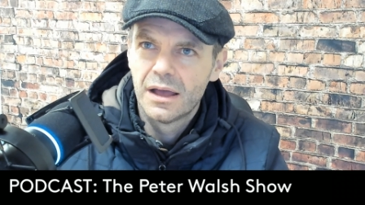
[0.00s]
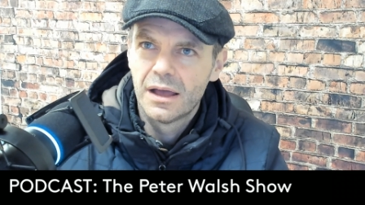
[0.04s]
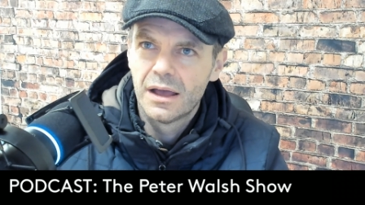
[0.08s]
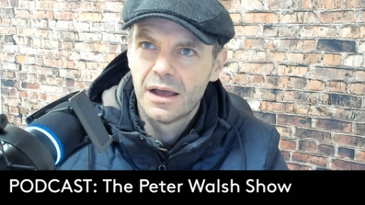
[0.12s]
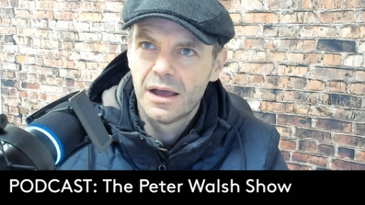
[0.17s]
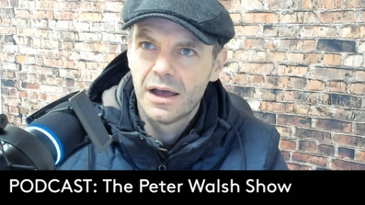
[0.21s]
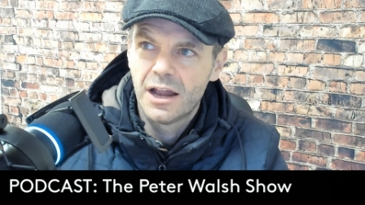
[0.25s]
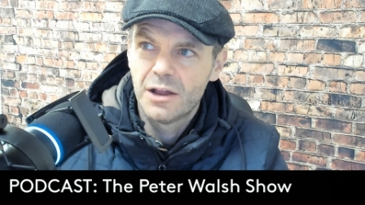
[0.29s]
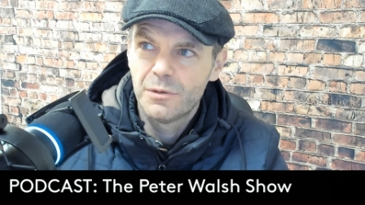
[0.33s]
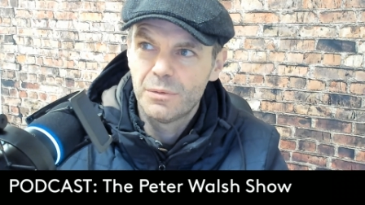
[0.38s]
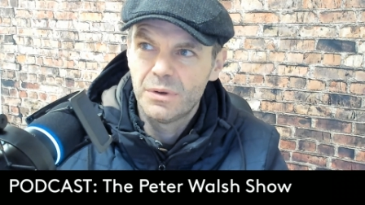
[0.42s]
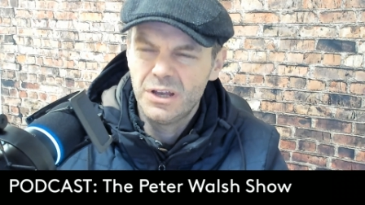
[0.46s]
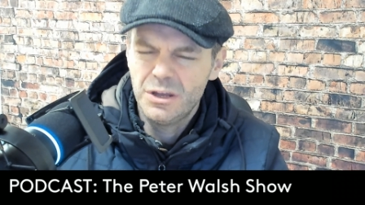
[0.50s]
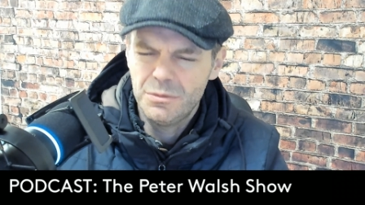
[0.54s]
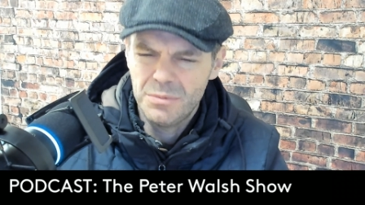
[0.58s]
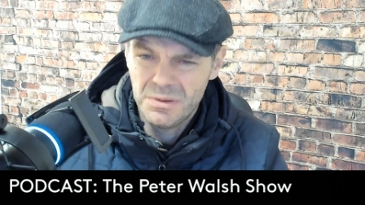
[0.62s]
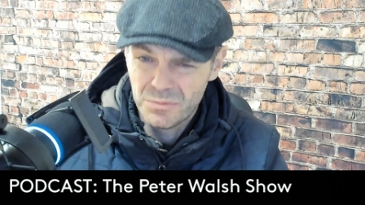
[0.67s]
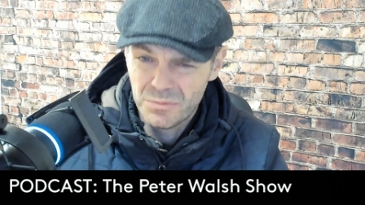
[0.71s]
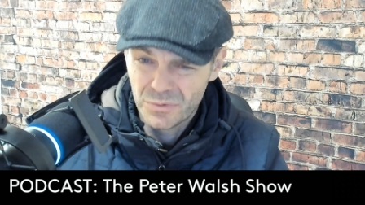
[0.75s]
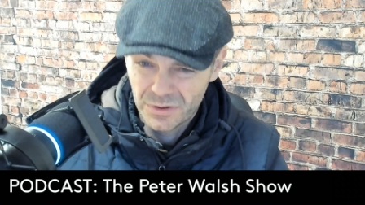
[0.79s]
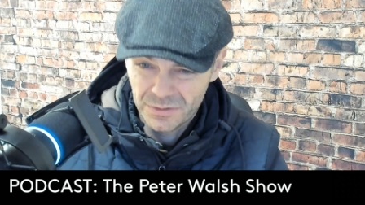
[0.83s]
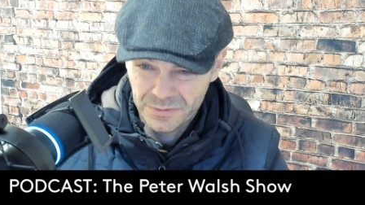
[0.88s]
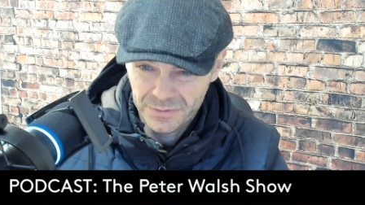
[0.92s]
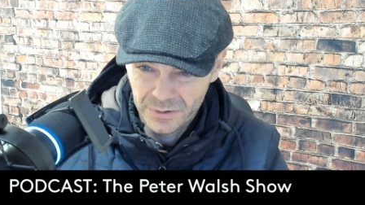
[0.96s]
And I went, you mean
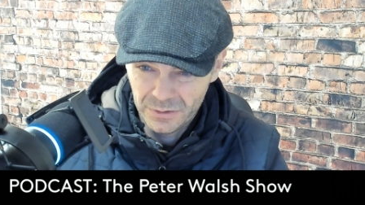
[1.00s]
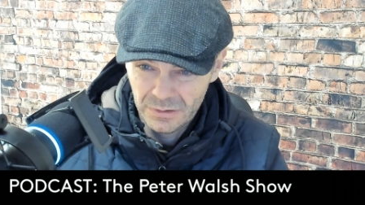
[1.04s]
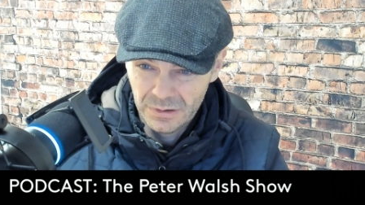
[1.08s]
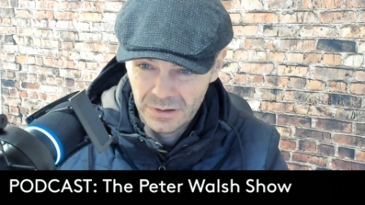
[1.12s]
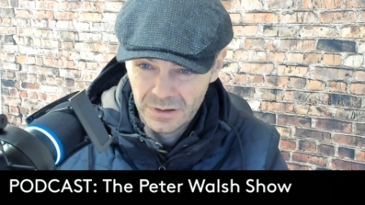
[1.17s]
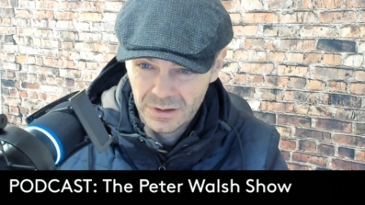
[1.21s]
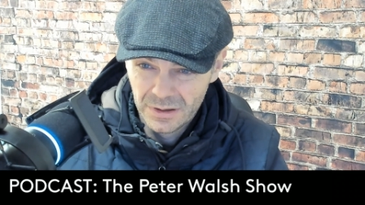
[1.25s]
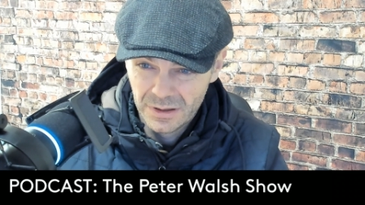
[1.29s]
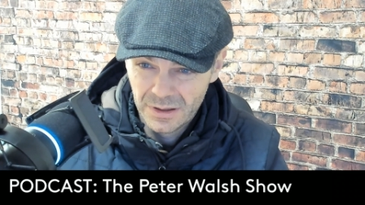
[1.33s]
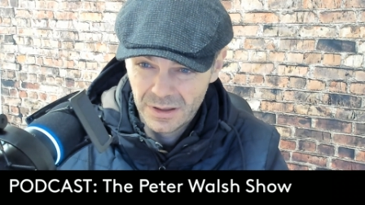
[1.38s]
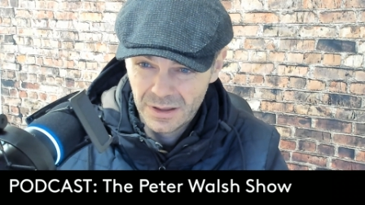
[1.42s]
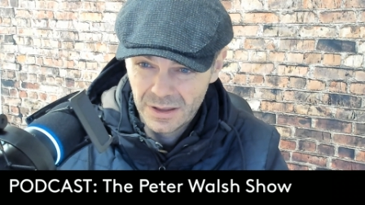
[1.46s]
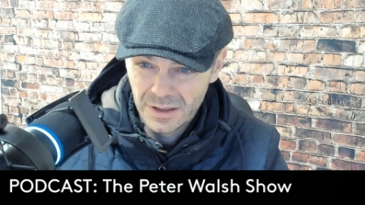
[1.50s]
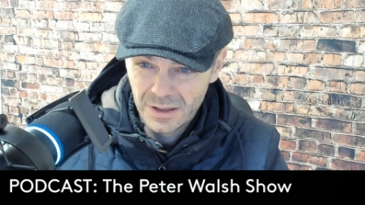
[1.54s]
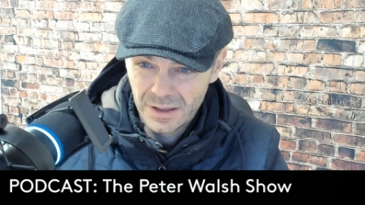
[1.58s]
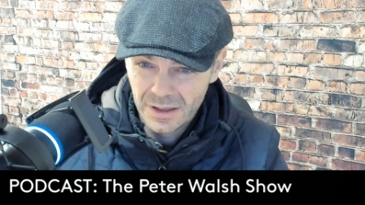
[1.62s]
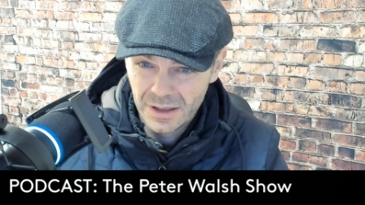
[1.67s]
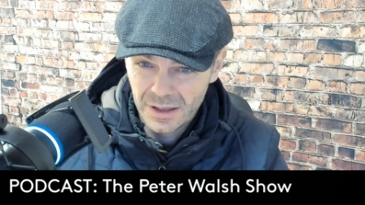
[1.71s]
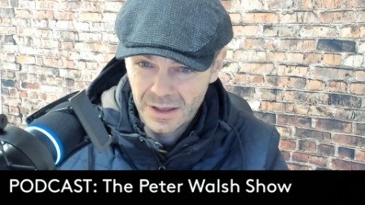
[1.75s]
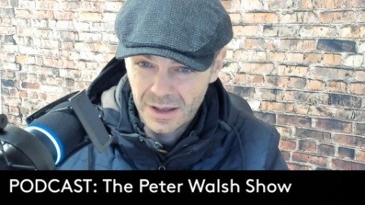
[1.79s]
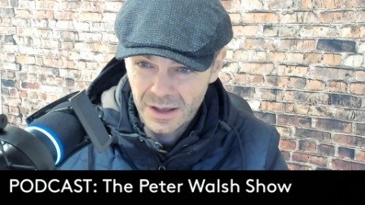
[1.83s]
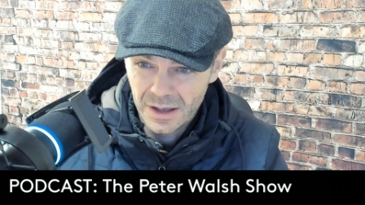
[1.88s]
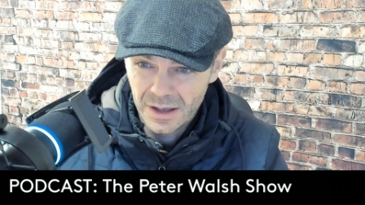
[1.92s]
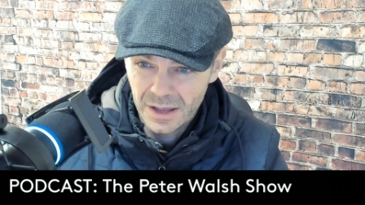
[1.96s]
more fuel?
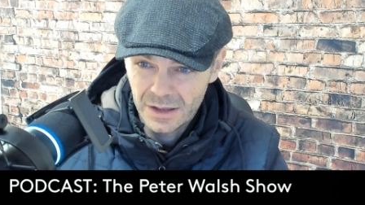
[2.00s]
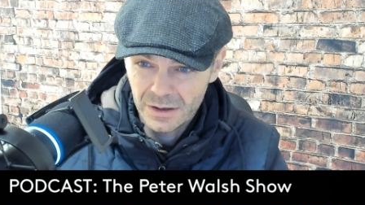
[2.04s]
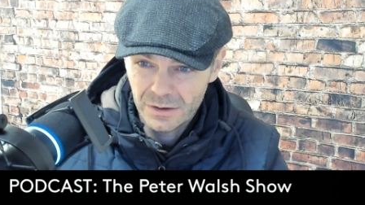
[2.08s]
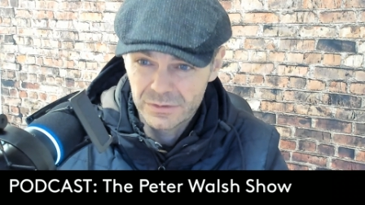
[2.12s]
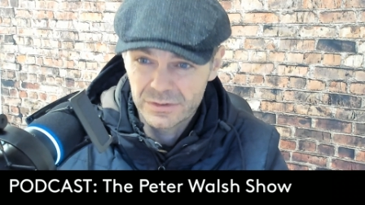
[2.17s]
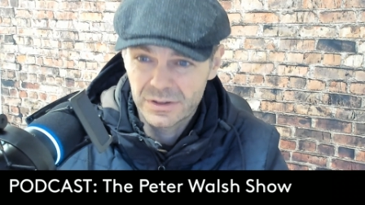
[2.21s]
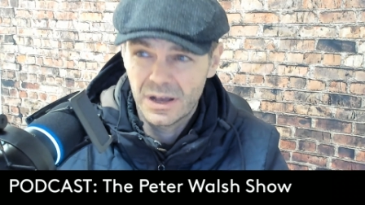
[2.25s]
He goes,